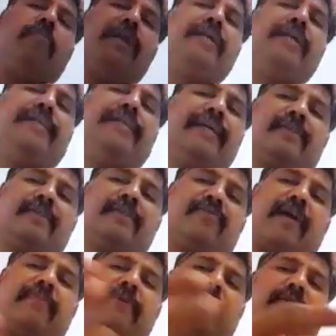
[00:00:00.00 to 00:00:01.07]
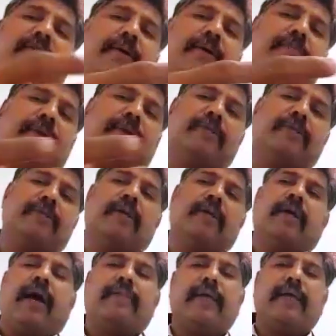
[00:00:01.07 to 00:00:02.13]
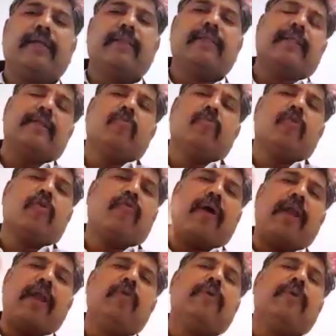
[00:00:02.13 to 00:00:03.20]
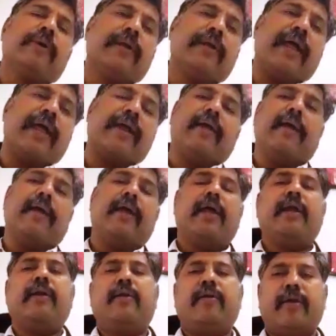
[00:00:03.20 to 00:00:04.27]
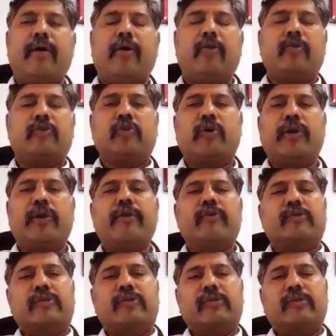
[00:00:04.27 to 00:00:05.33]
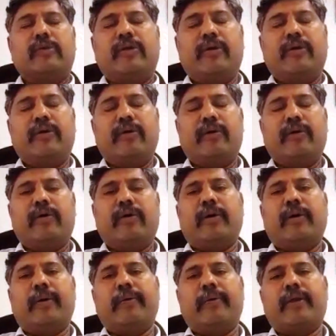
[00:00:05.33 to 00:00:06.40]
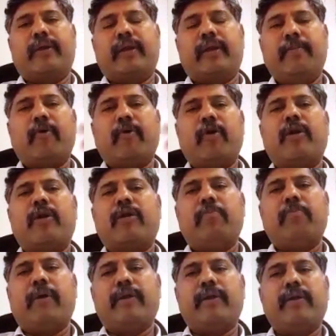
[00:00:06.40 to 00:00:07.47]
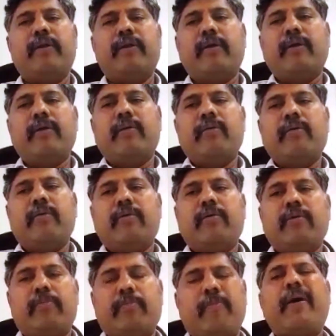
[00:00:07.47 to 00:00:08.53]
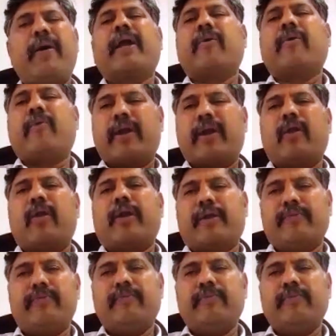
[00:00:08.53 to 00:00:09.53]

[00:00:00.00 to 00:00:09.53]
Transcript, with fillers: build these fabless companies, I think there is more value we can add and also reduce uh, our import burden by quite a lot.